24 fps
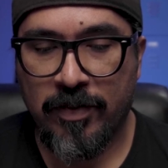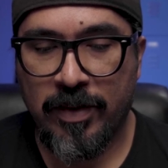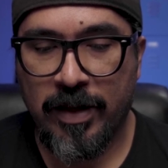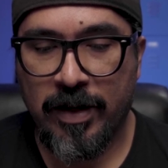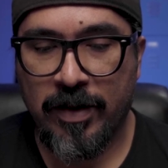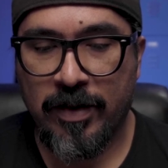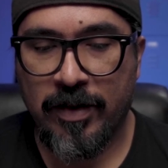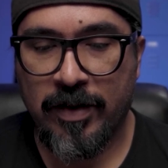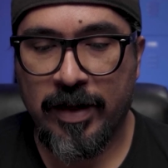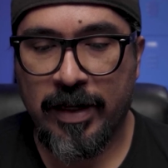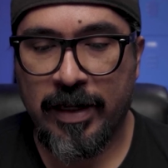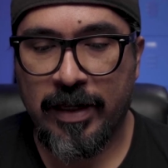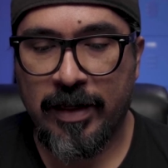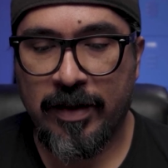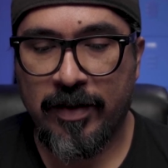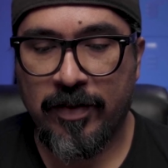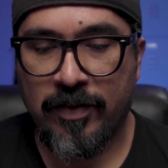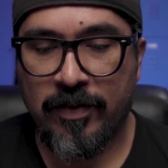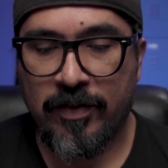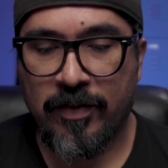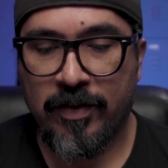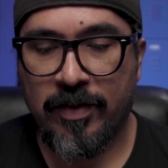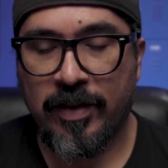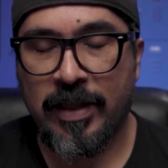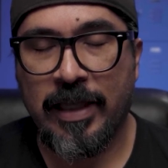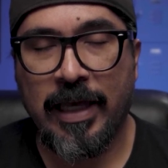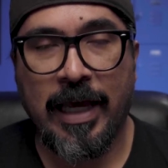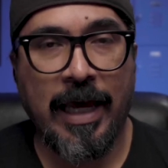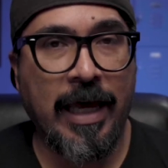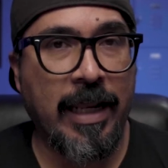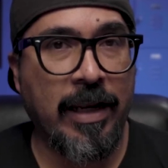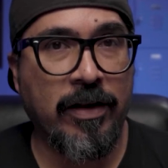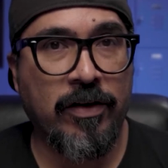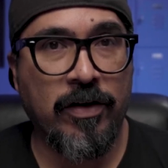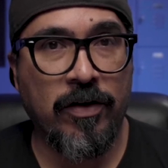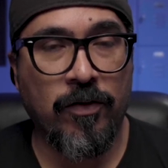There is the
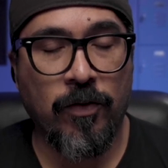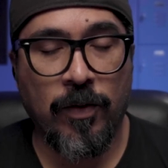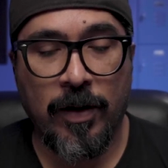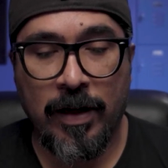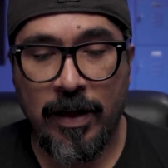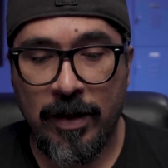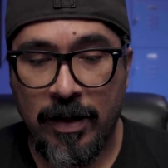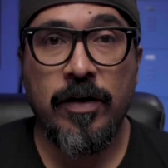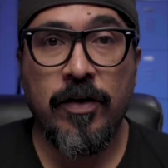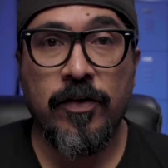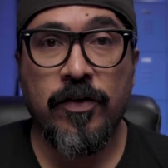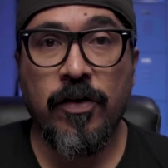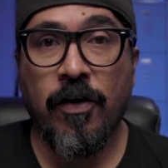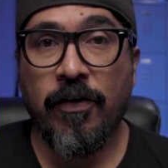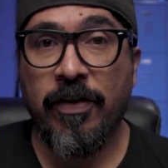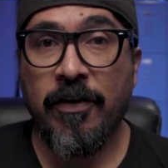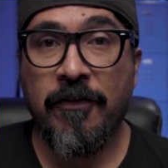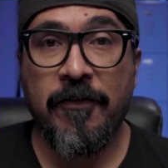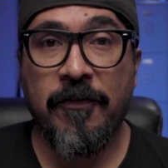edited one. So the